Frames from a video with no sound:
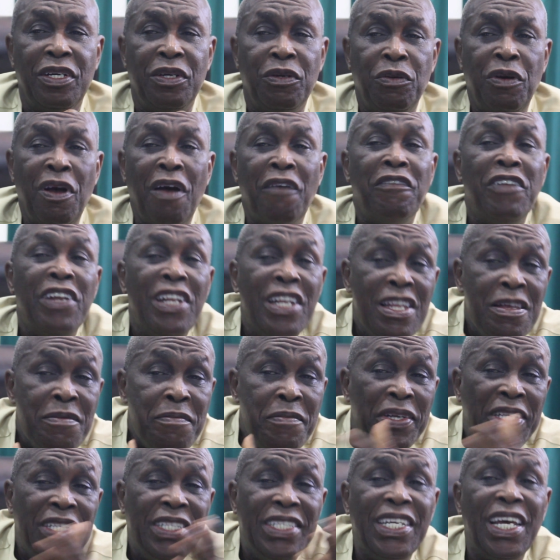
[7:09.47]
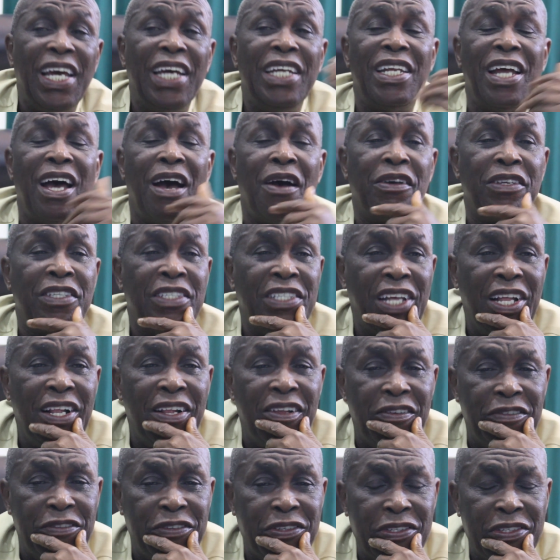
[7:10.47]
We have limited
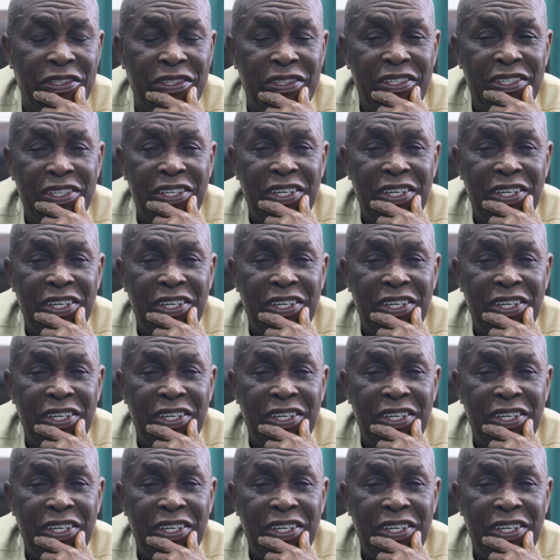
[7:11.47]
ourselves.